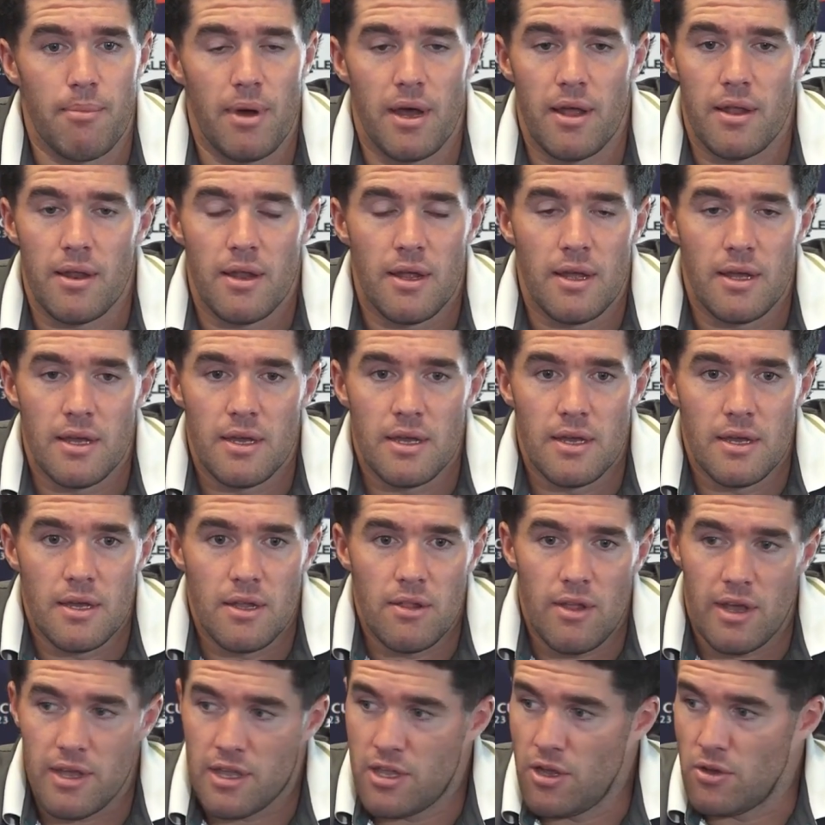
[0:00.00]
But
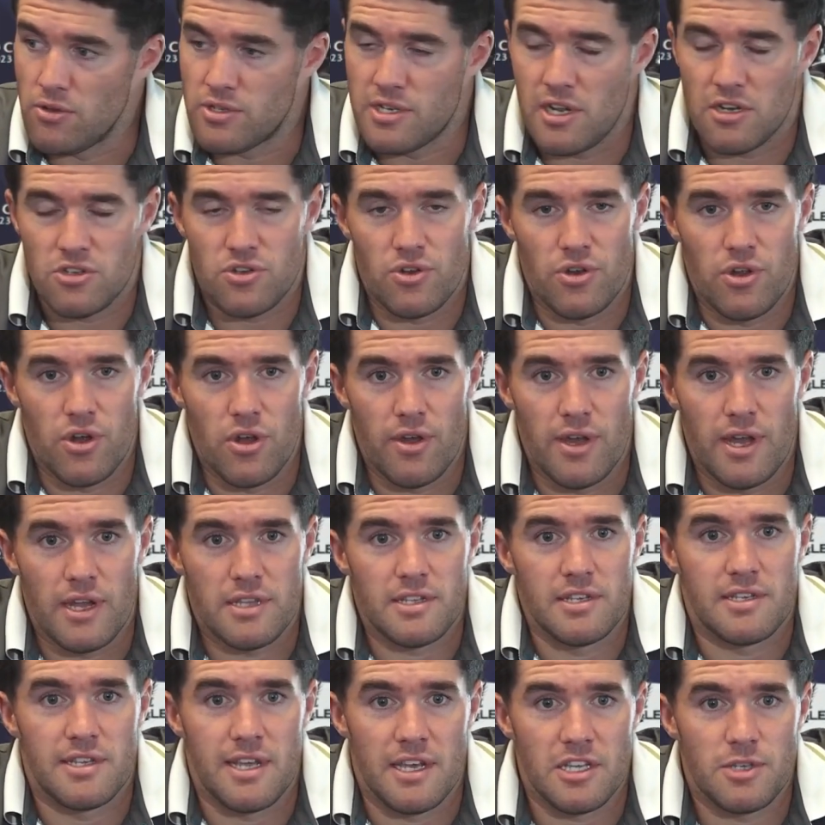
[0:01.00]
like Kel's touched on earlier,
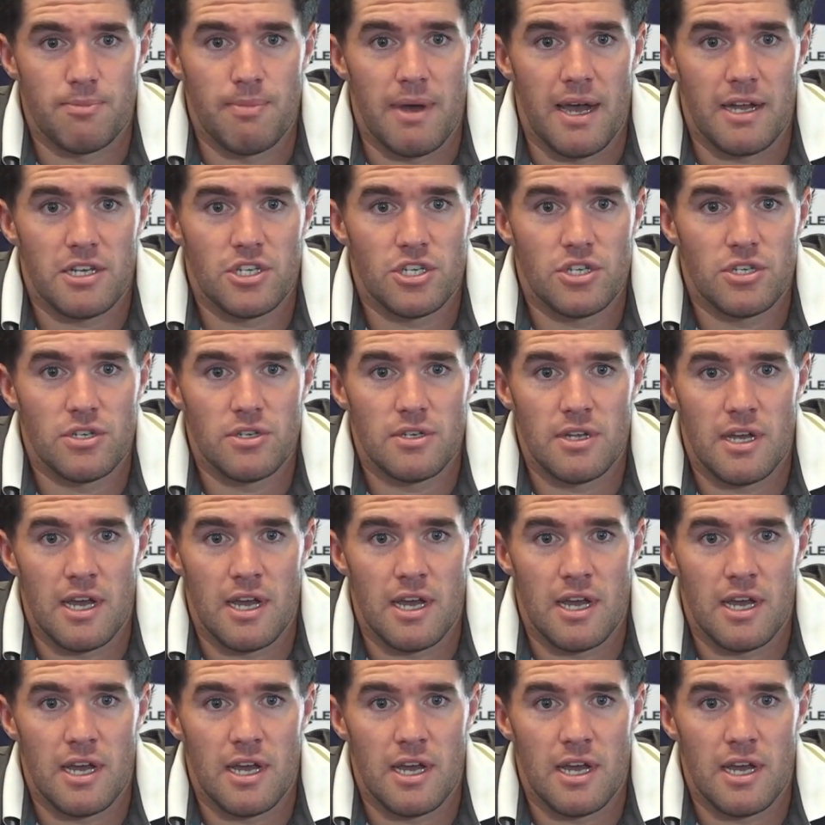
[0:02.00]
it's a test match.